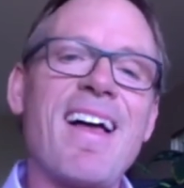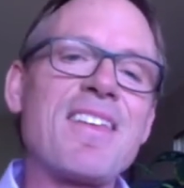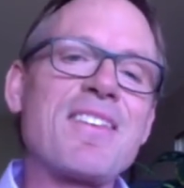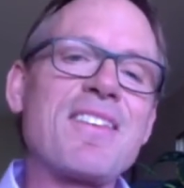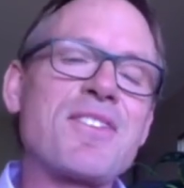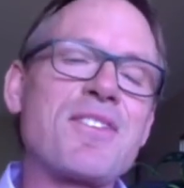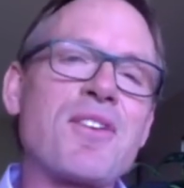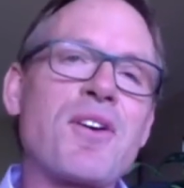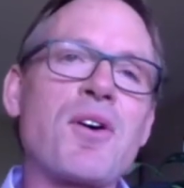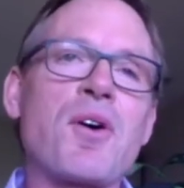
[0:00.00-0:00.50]

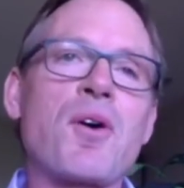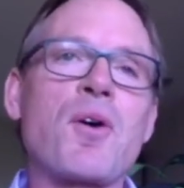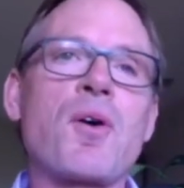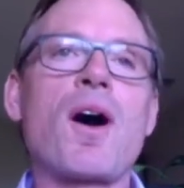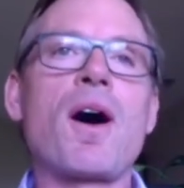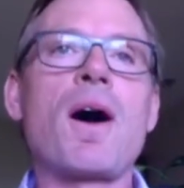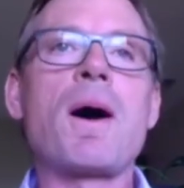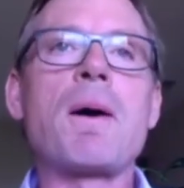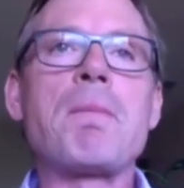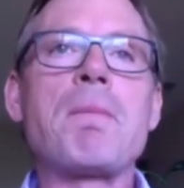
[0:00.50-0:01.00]
So
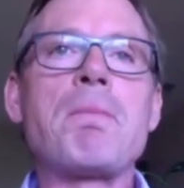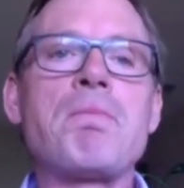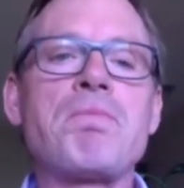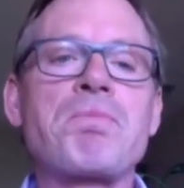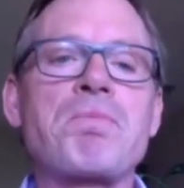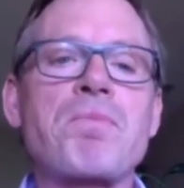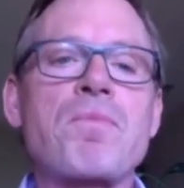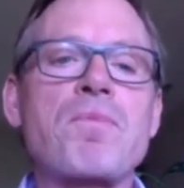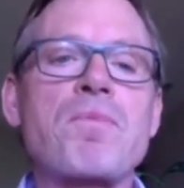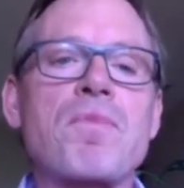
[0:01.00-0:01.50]

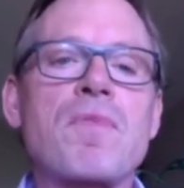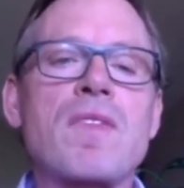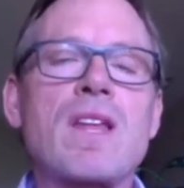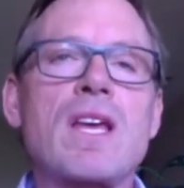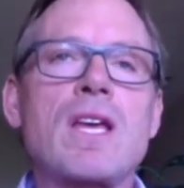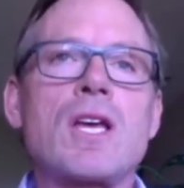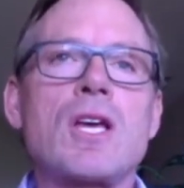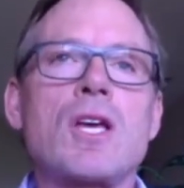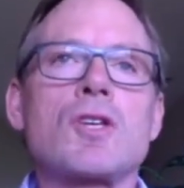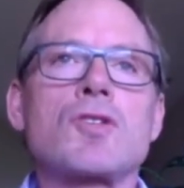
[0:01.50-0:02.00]

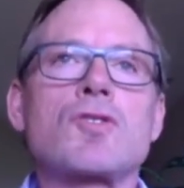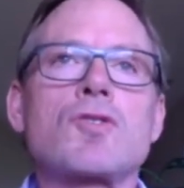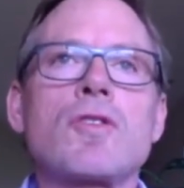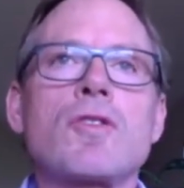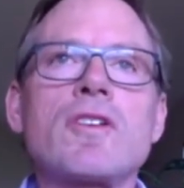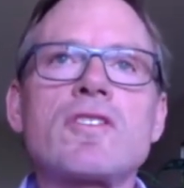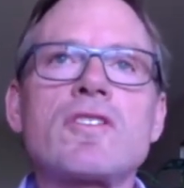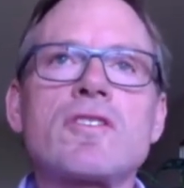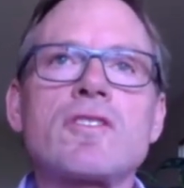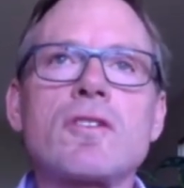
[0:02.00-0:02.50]

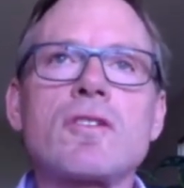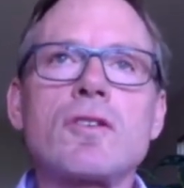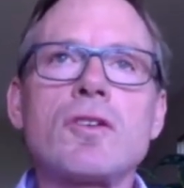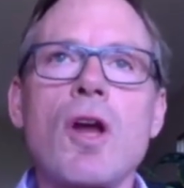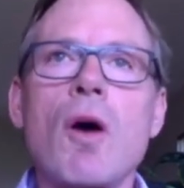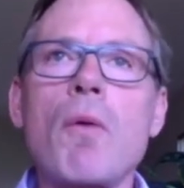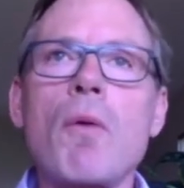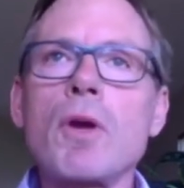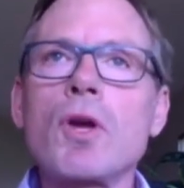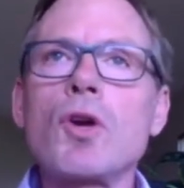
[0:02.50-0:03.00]
this
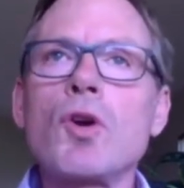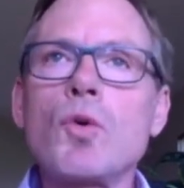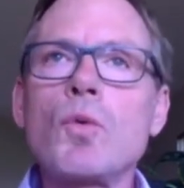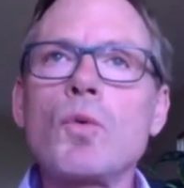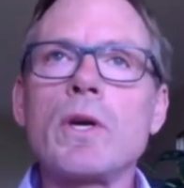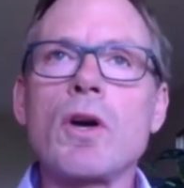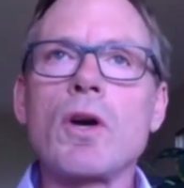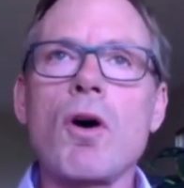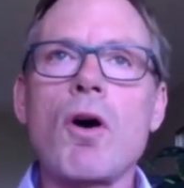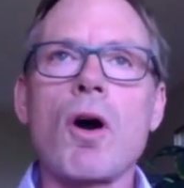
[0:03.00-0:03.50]
knowing who
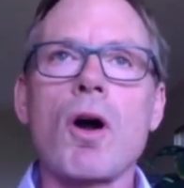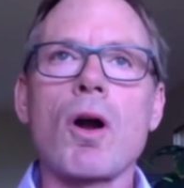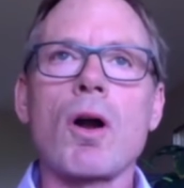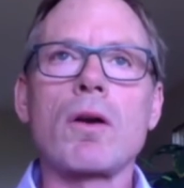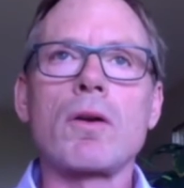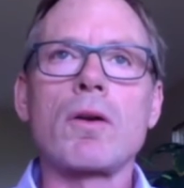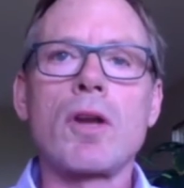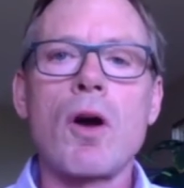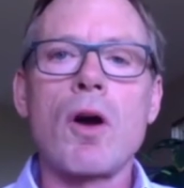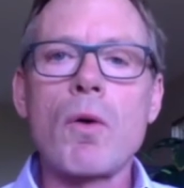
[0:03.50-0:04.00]
we
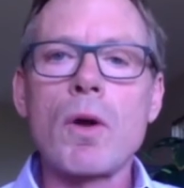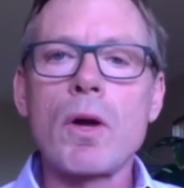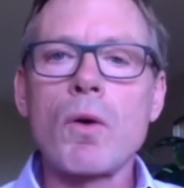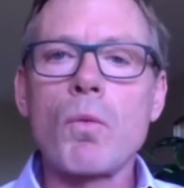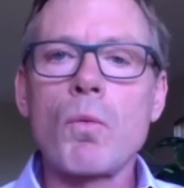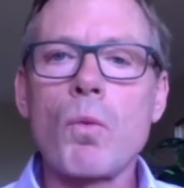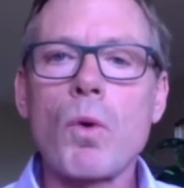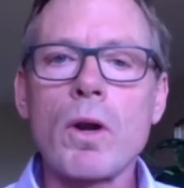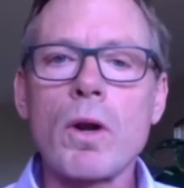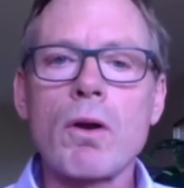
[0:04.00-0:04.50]
are,
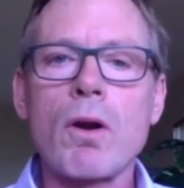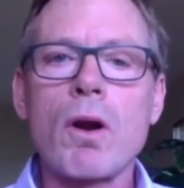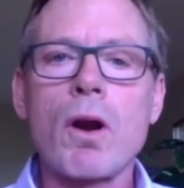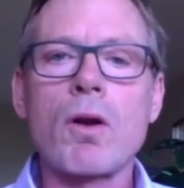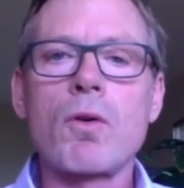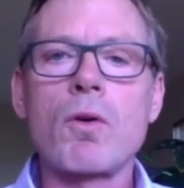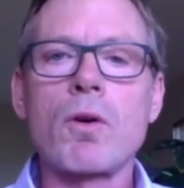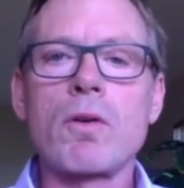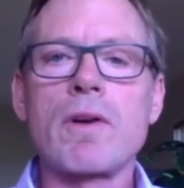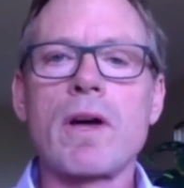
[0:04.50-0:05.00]
knowing what are
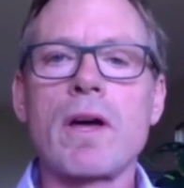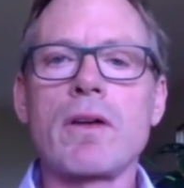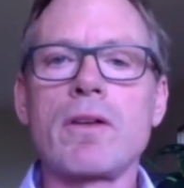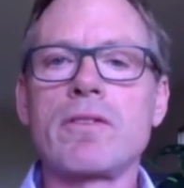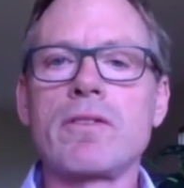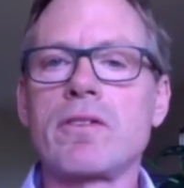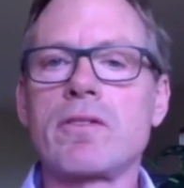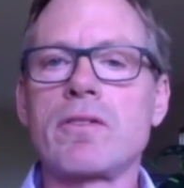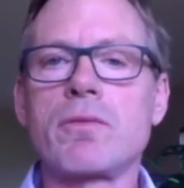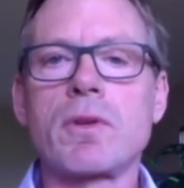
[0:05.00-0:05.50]
our core
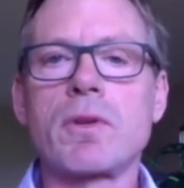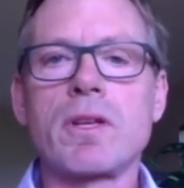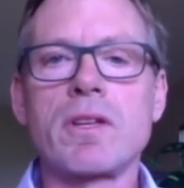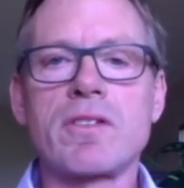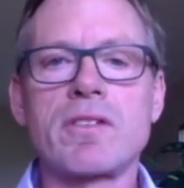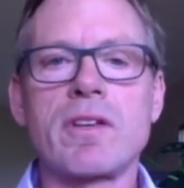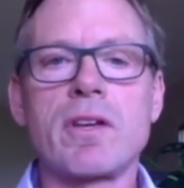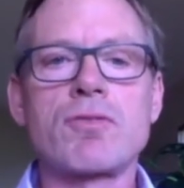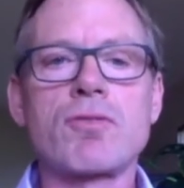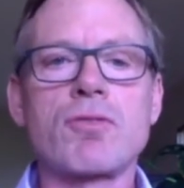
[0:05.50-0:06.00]
values is really
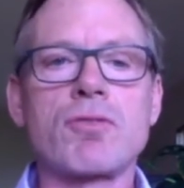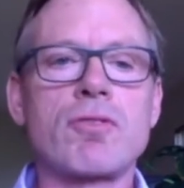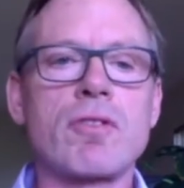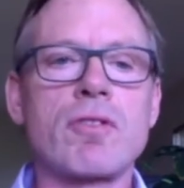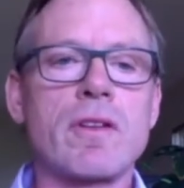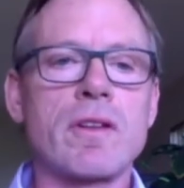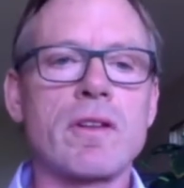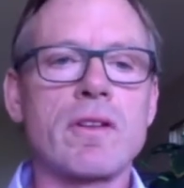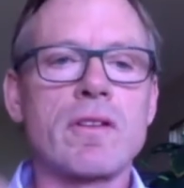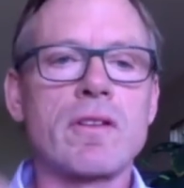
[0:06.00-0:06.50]
central
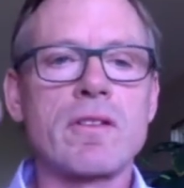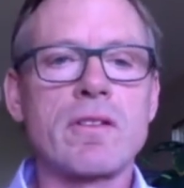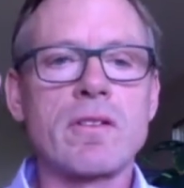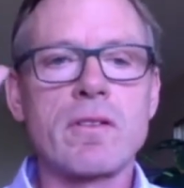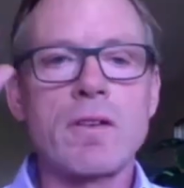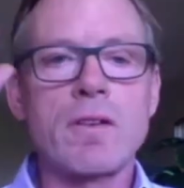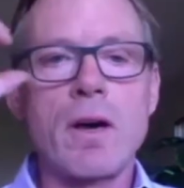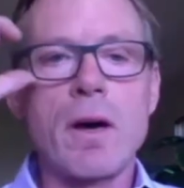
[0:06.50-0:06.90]
to this.